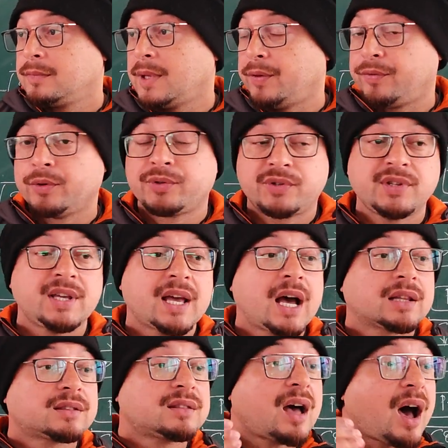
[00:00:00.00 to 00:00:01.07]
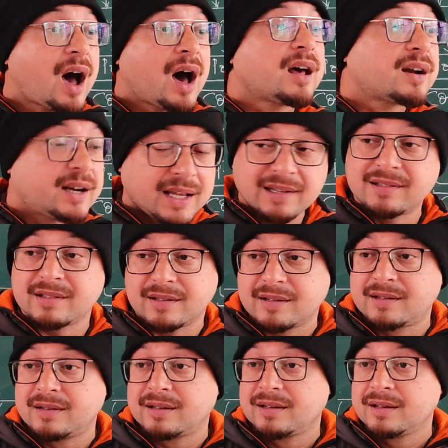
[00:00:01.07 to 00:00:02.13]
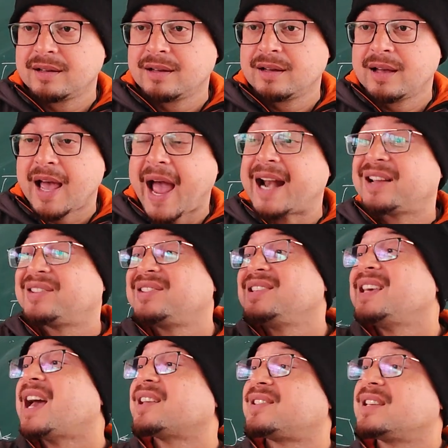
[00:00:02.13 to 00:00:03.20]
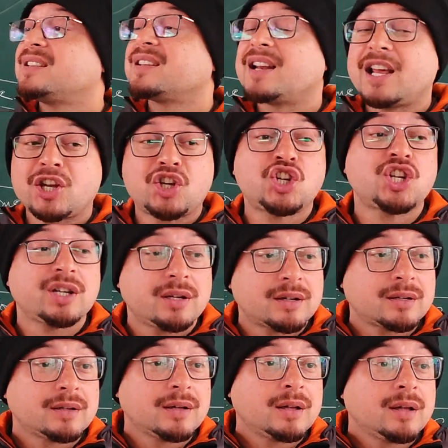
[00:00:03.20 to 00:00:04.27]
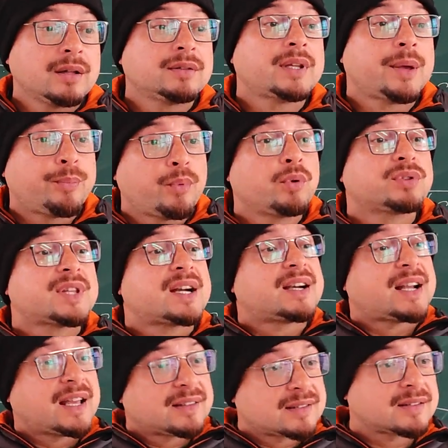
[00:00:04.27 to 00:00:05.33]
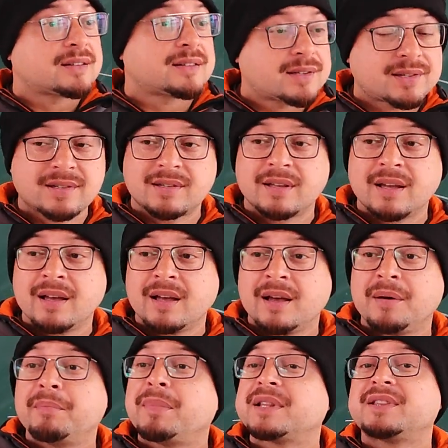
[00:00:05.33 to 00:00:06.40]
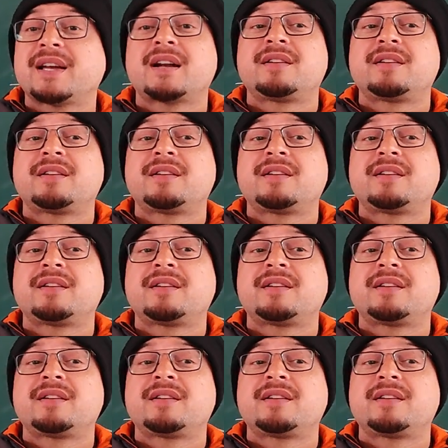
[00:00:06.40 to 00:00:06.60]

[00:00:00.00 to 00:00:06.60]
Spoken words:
If you see a Thar desert and a Siachen glacier, they both are deserts, but they